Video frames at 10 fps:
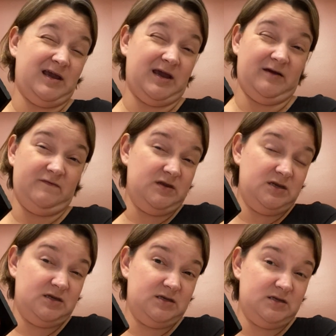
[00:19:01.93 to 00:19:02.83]

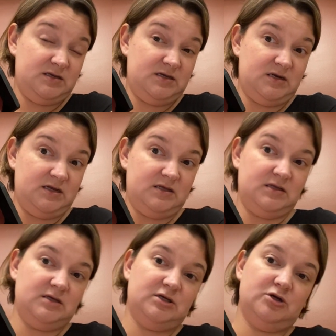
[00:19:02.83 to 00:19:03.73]
haven't seen anything
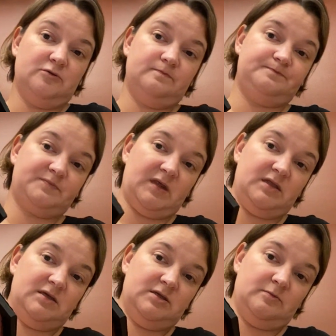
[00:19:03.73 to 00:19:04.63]
this year like
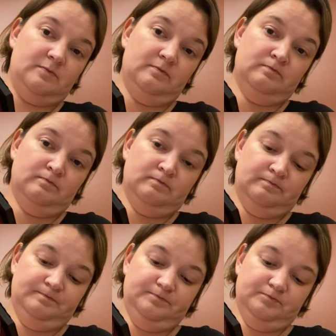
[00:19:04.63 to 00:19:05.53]
this,
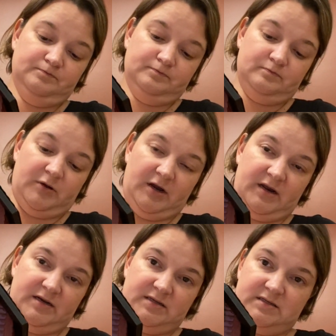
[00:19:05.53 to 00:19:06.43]
but I
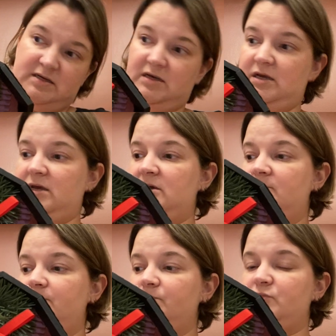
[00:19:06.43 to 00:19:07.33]
did see
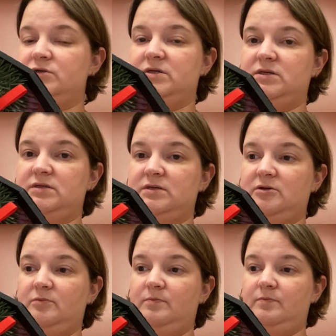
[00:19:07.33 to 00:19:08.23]
Priscilla's
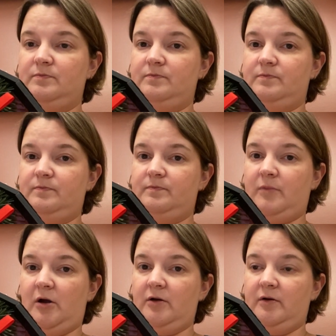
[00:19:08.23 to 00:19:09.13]
little
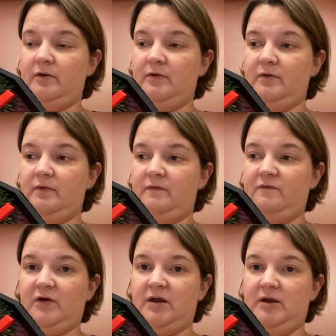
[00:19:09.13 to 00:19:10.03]
barn
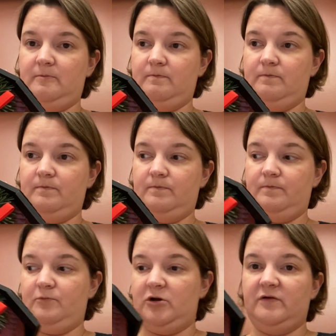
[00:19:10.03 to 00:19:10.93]
frame,
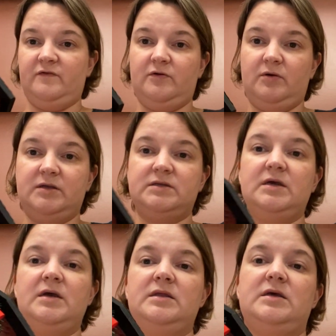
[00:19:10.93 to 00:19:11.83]
whatever it was,
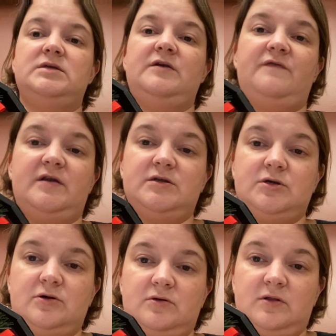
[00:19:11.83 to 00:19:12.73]
that she finished
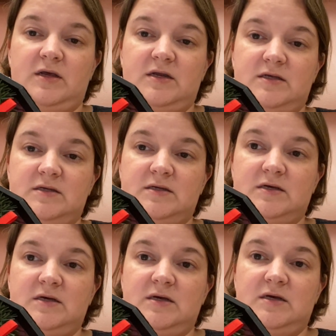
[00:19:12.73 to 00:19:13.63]
her latest
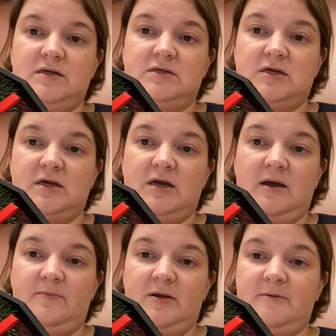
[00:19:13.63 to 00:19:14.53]
chicken
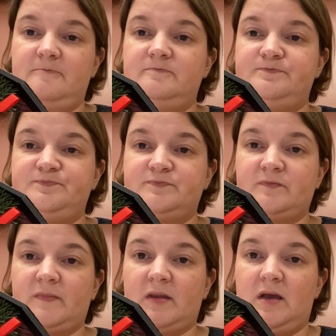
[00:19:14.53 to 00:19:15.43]
cup in.
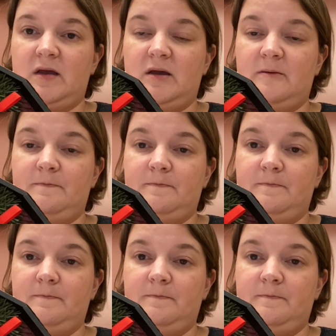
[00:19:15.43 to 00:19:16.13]
I